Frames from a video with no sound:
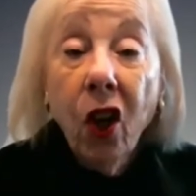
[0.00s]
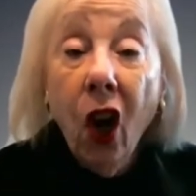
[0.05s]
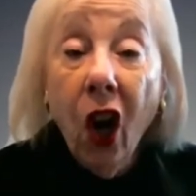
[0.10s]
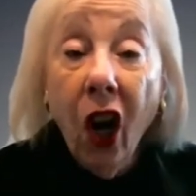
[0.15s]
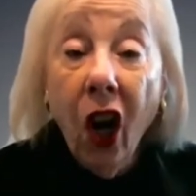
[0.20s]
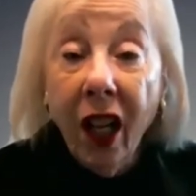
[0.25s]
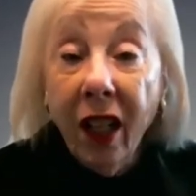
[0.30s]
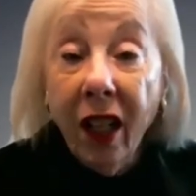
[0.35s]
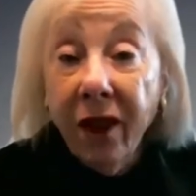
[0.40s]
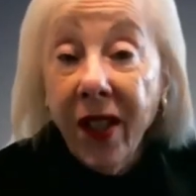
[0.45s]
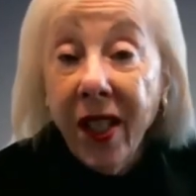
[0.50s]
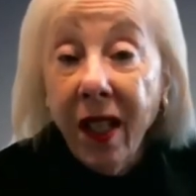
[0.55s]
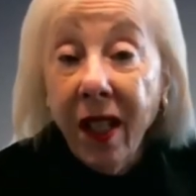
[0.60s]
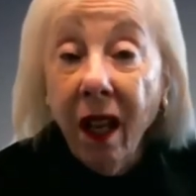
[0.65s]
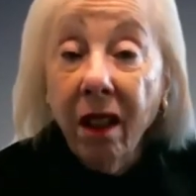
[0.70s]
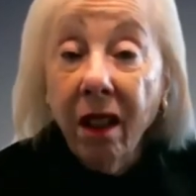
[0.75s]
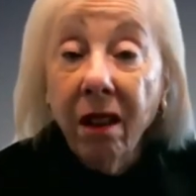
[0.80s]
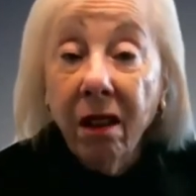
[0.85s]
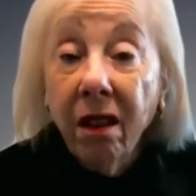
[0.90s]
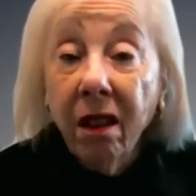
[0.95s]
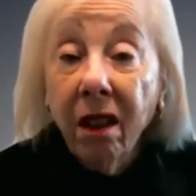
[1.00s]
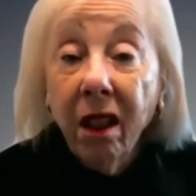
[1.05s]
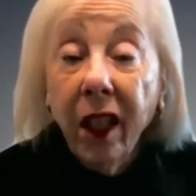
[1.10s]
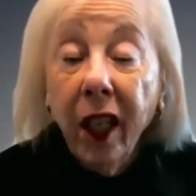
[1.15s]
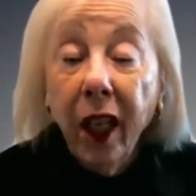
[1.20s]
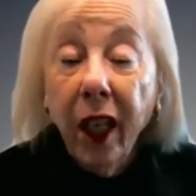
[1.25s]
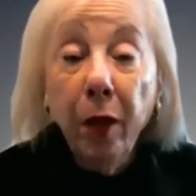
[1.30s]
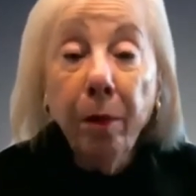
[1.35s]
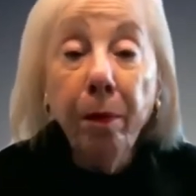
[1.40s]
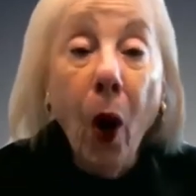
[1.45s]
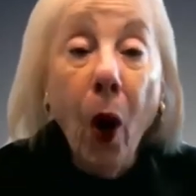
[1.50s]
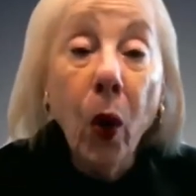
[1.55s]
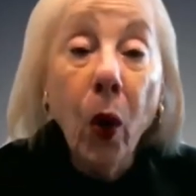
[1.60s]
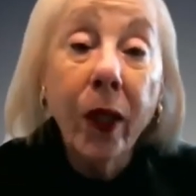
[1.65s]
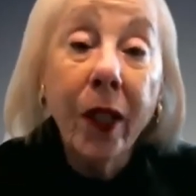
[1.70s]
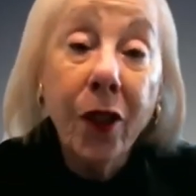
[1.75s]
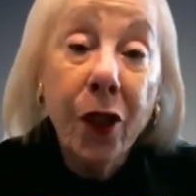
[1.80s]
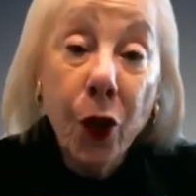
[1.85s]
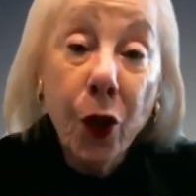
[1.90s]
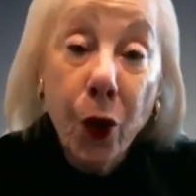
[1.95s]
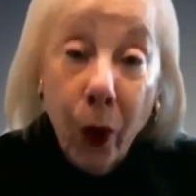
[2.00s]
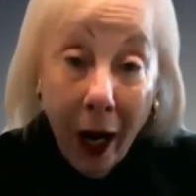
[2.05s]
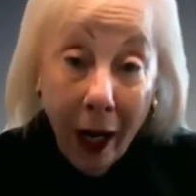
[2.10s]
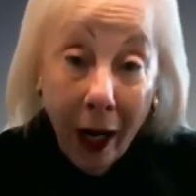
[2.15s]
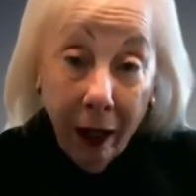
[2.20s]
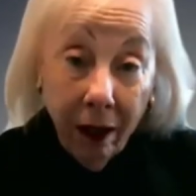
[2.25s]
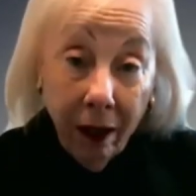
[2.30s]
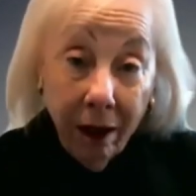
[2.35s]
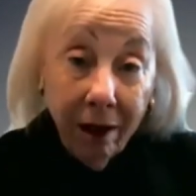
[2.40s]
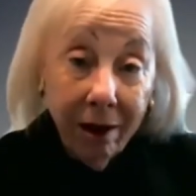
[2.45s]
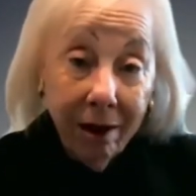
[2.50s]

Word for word: all of a sudden, Ebola struck.